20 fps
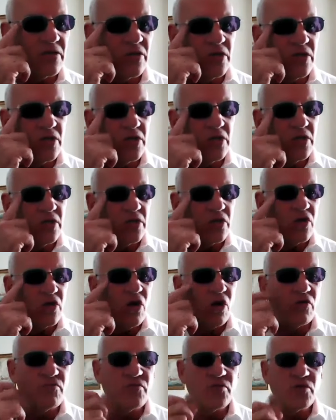to
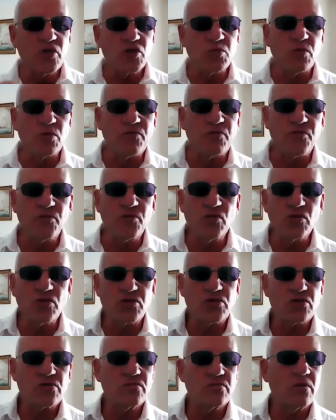converse with
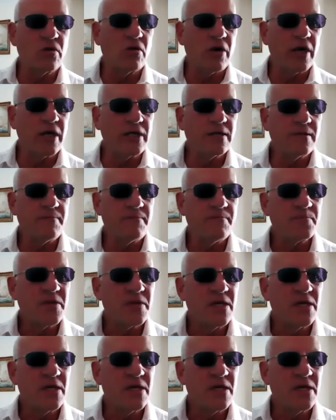fools, all right?